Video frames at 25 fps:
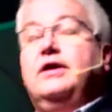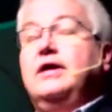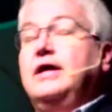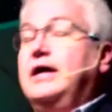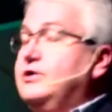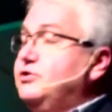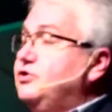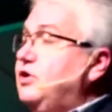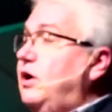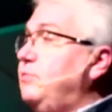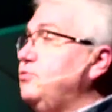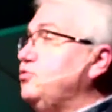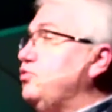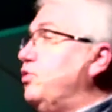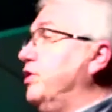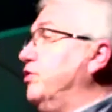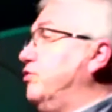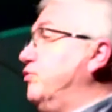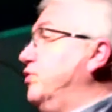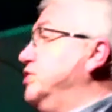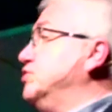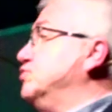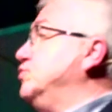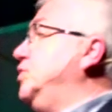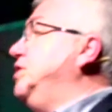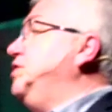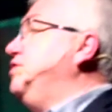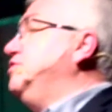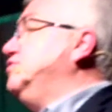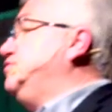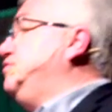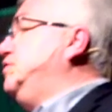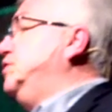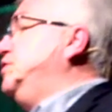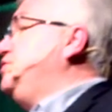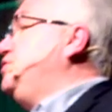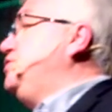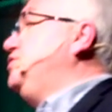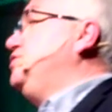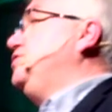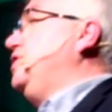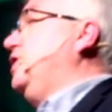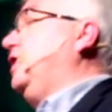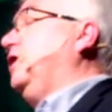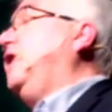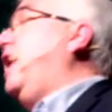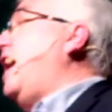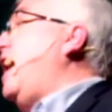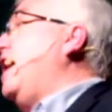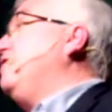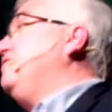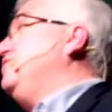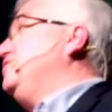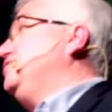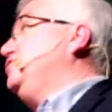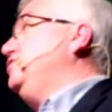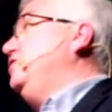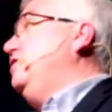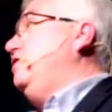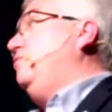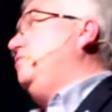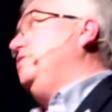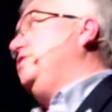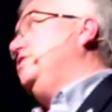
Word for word: Now, Psalm 23 is one of those verses that a lot of us know.